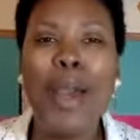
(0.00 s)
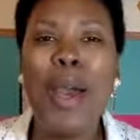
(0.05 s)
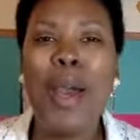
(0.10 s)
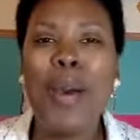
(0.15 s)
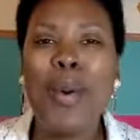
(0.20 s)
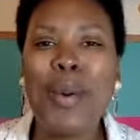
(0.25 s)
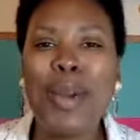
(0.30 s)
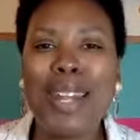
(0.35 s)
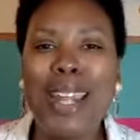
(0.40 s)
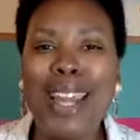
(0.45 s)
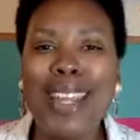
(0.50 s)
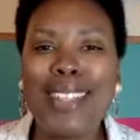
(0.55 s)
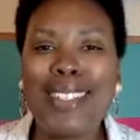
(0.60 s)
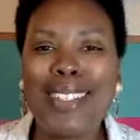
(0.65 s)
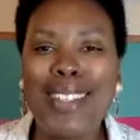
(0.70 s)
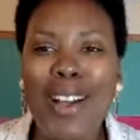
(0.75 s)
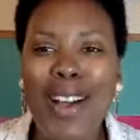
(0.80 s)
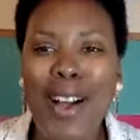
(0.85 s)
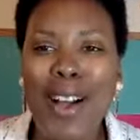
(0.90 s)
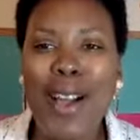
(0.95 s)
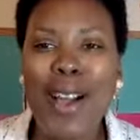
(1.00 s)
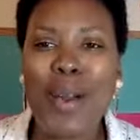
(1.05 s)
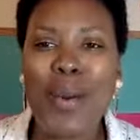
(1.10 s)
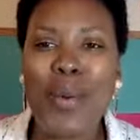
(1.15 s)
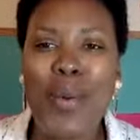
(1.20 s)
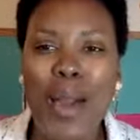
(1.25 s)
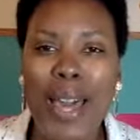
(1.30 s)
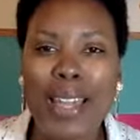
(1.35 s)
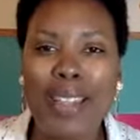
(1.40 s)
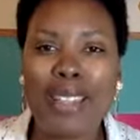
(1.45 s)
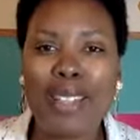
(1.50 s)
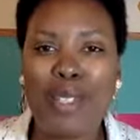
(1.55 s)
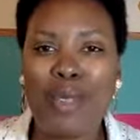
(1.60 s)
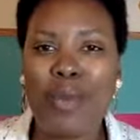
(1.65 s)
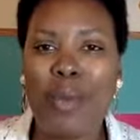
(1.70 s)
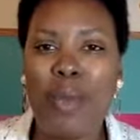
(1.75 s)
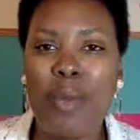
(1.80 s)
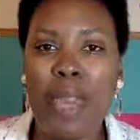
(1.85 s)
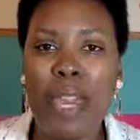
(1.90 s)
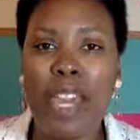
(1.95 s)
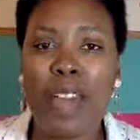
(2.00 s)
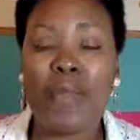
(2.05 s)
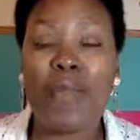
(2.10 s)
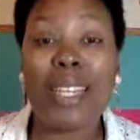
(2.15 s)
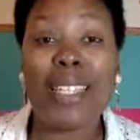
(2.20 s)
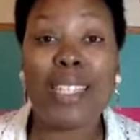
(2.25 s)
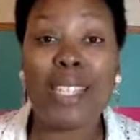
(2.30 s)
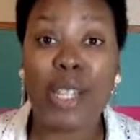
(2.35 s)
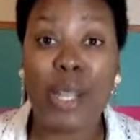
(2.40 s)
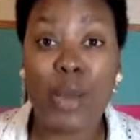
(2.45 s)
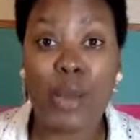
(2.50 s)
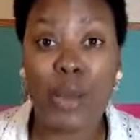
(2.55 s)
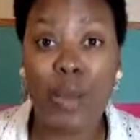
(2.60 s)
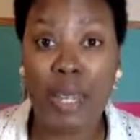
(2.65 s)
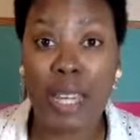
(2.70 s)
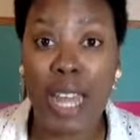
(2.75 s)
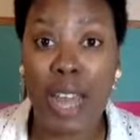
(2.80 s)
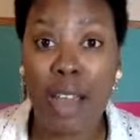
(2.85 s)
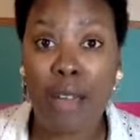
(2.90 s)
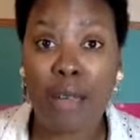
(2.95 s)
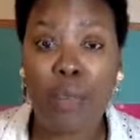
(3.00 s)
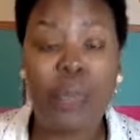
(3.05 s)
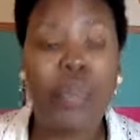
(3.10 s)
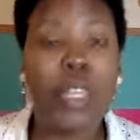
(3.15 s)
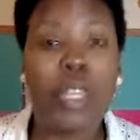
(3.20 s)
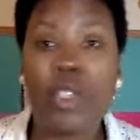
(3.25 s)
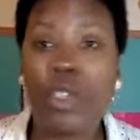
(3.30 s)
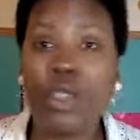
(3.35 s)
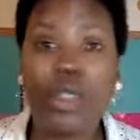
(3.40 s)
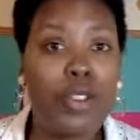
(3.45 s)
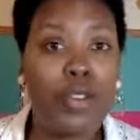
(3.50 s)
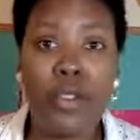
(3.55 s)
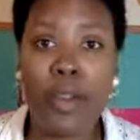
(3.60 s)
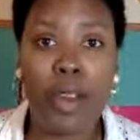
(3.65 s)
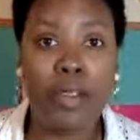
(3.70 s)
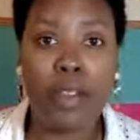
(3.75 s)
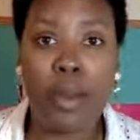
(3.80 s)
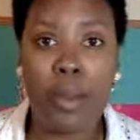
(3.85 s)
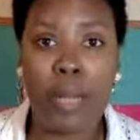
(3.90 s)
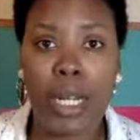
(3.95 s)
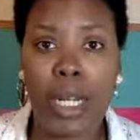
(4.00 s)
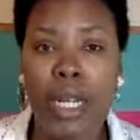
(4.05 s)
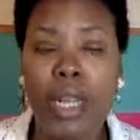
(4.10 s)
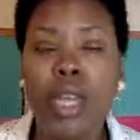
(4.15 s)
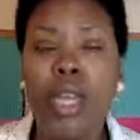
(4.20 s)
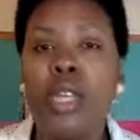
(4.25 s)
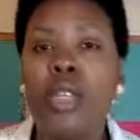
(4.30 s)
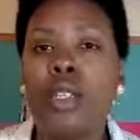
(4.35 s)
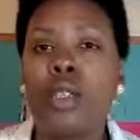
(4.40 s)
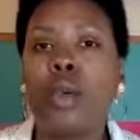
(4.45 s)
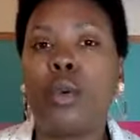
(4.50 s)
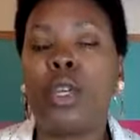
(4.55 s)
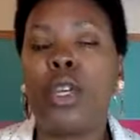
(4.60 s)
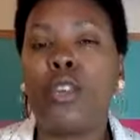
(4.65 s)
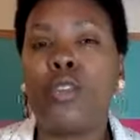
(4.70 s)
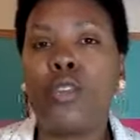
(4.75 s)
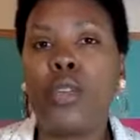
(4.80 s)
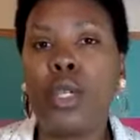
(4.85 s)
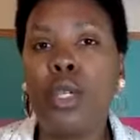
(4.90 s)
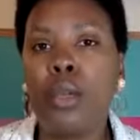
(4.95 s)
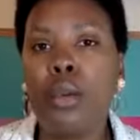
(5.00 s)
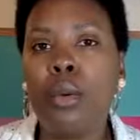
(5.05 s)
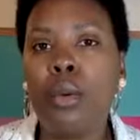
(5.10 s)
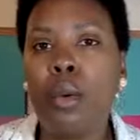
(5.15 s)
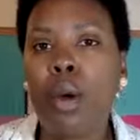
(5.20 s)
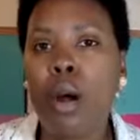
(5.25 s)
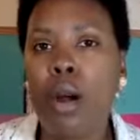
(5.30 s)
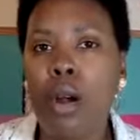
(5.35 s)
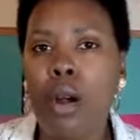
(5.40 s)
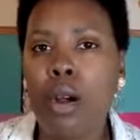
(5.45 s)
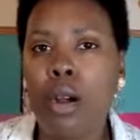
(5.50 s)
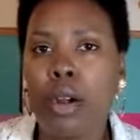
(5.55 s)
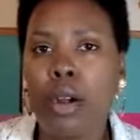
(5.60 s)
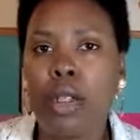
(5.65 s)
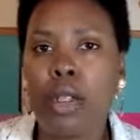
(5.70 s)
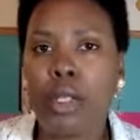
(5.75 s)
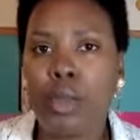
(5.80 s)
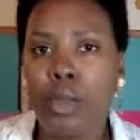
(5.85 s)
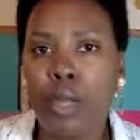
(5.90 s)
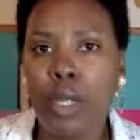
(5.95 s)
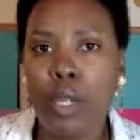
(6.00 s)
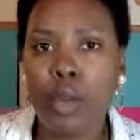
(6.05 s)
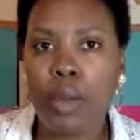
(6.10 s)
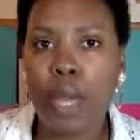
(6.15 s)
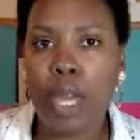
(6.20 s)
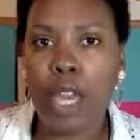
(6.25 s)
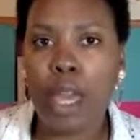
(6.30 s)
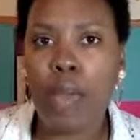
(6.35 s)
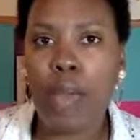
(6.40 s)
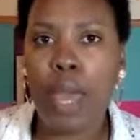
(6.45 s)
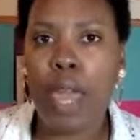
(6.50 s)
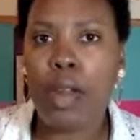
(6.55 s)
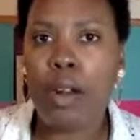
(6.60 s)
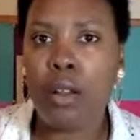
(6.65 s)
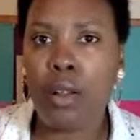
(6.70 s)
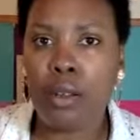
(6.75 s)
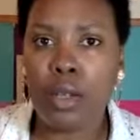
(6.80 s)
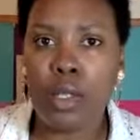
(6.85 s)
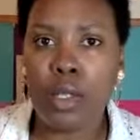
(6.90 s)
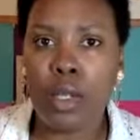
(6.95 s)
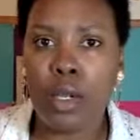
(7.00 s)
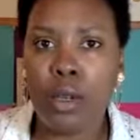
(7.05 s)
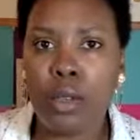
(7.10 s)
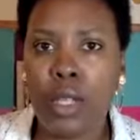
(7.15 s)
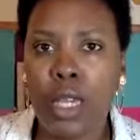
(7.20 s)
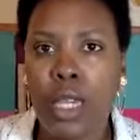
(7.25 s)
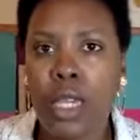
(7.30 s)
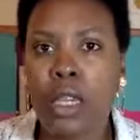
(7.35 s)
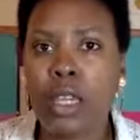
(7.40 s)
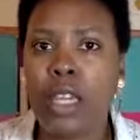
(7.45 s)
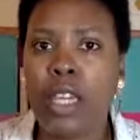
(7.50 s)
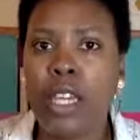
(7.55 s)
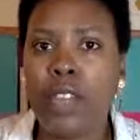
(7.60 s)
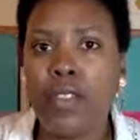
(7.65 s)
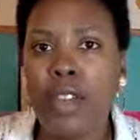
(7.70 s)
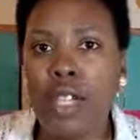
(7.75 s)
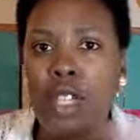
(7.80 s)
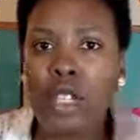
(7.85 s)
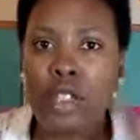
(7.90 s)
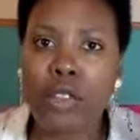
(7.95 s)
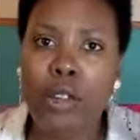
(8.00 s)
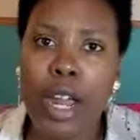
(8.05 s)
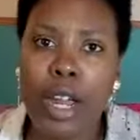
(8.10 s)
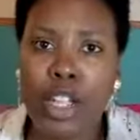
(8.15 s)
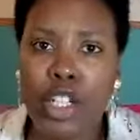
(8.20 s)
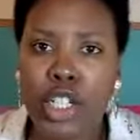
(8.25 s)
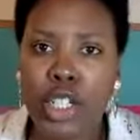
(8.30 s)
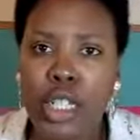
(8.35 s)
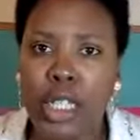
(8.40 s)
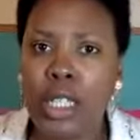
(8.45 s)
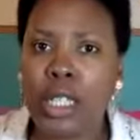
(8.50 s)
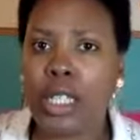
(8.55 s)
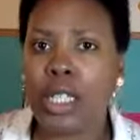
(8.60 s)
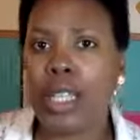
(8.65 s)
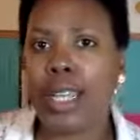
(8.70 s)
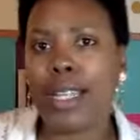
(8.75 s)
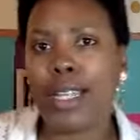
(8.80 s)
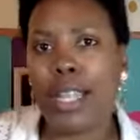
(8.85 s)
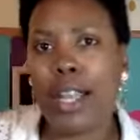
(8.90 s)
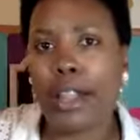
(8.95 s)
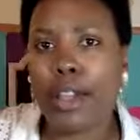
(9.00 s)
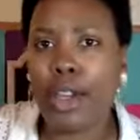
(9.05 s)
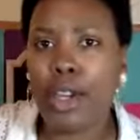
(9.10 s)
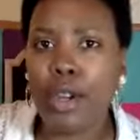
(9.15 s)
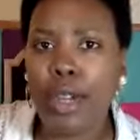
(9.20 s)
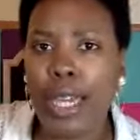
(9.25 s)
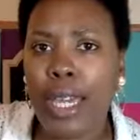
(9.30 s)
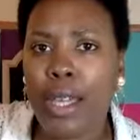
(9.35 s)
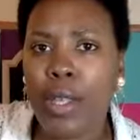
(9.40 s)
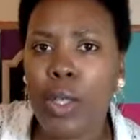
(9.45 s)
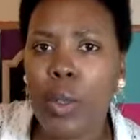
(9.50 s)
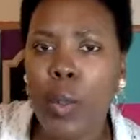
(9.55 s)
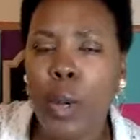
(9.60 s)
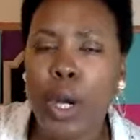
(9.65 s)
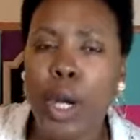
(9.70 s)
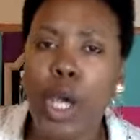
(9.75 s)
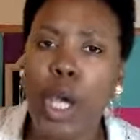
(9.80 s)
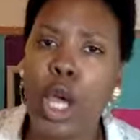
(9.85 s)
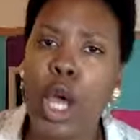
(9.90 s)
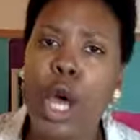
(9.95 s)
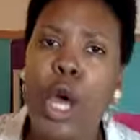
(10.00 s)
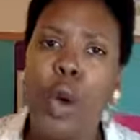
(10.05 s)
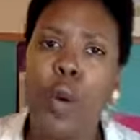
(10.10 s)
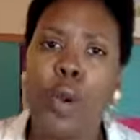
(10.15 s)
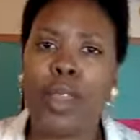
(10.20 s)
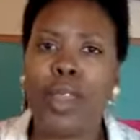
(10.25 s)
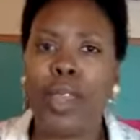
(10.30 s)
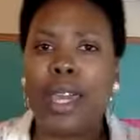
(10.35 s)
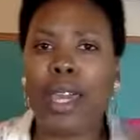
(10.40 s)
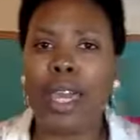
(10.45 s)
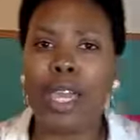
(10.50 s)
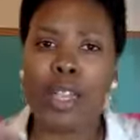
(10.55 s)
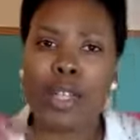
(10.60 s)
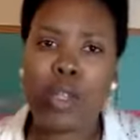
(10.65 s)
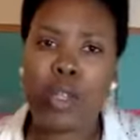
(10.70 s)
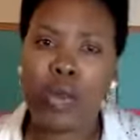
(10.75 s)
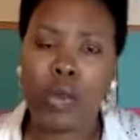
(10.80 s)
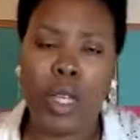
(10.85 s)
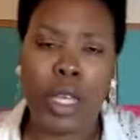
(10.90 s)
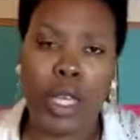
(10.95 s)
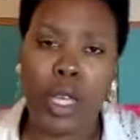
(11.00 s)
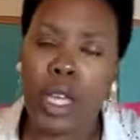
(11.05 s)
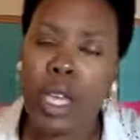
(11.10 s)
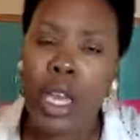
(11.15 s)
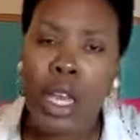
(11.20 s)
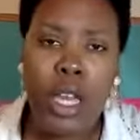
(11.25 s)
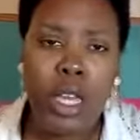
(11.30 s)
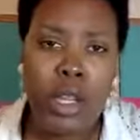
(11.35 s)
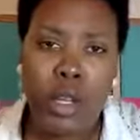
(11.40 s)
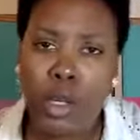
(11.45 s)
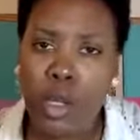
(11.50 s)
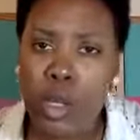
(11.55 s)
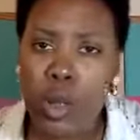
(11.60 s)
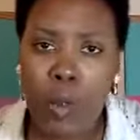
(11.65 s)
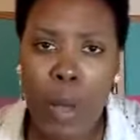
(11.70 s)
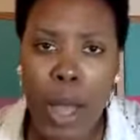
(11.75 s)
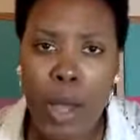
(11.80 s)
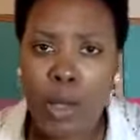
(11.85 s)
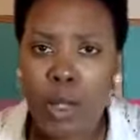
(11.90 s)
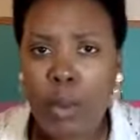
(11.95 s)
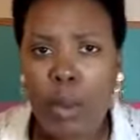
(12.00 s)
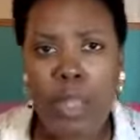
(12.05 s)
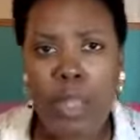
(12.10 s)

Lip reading: when I talk while doing my makeup, it slows me down. That's true for everybody. So if you are doing your makeup and also like giving directions and like telling your kids where to go and like answering your spouse about